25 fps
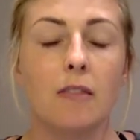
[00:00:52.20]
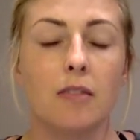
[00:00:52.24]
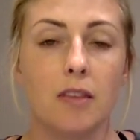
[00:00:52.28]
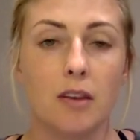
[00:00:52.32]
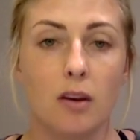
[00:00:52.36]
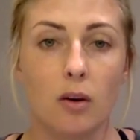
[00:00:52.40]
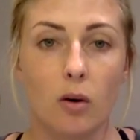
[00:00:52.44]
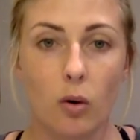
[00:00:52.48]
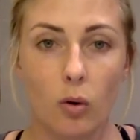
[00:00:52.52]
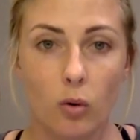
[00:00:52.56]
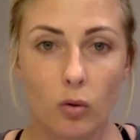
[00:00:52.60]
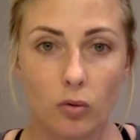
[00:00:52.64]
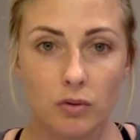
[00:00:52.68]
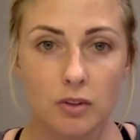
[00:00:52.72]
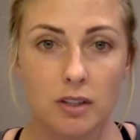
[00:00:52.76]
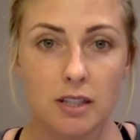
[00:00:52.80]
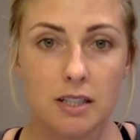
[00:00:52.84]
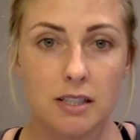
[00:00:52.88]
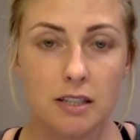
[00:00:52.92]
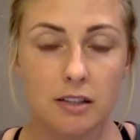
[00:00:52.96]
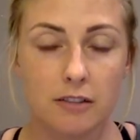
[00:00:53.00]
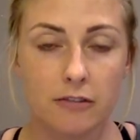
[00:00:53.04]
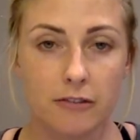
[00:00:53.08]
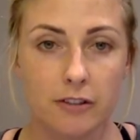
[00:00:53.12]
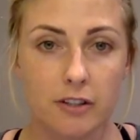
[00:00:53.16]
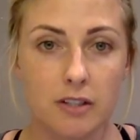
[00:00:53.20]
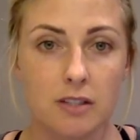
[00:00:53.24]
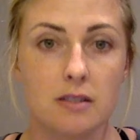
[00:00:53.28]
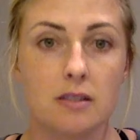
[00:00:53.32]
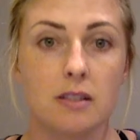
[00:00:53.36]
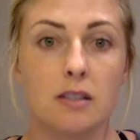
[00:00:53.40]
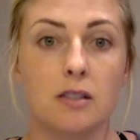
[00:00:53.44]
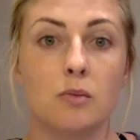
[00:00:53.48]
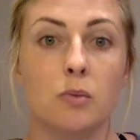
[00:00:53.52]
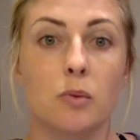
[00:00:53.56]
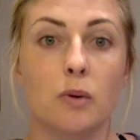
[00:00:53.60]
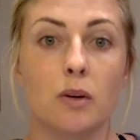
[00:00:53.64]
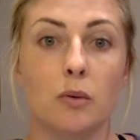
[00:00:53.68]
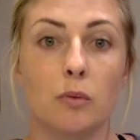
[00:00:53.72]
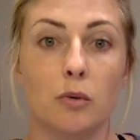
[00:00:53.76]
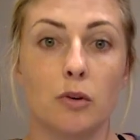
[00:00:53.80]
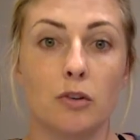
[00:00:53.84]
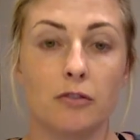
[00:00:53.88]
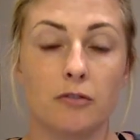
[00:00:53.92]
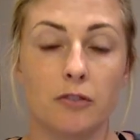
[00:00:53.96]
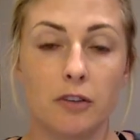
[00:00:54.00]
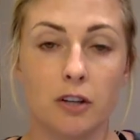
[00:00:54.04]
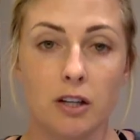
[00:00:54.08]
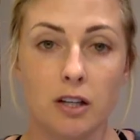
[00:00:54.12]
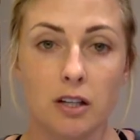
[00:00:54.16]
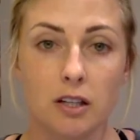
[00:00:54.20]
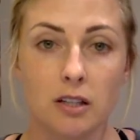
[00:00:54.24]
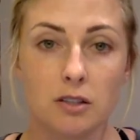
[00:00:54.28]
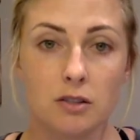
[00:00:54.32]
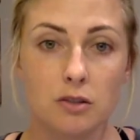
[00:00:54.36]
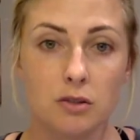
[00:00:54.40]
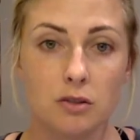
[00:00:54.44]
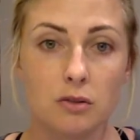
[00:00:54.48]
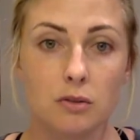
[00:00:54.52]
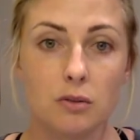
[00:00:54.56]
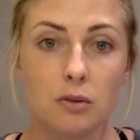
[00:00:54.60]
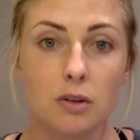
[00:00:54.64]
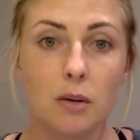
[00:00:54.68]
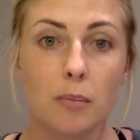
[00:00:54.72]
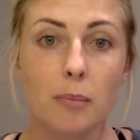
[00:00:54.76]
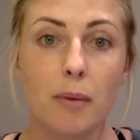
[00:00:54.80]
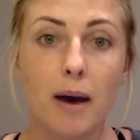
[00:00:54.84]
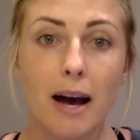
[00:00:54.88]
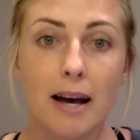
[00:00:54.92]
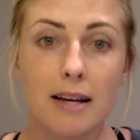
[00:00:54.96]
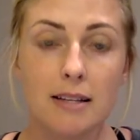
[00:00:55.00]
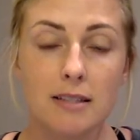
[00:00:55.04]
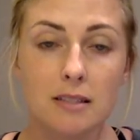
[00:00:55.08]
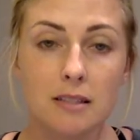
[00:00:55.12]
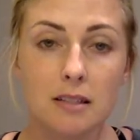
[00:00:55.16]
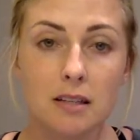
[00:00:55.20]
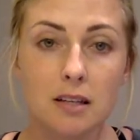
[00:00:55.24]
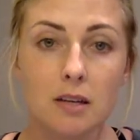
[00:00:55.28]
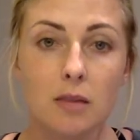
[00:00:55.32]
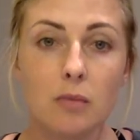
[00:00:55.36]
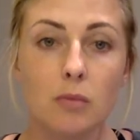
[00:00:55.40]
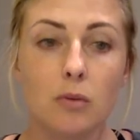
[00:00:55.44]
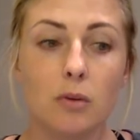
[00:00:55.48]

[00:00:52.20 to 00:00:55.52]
The only difference is when referring to capacity,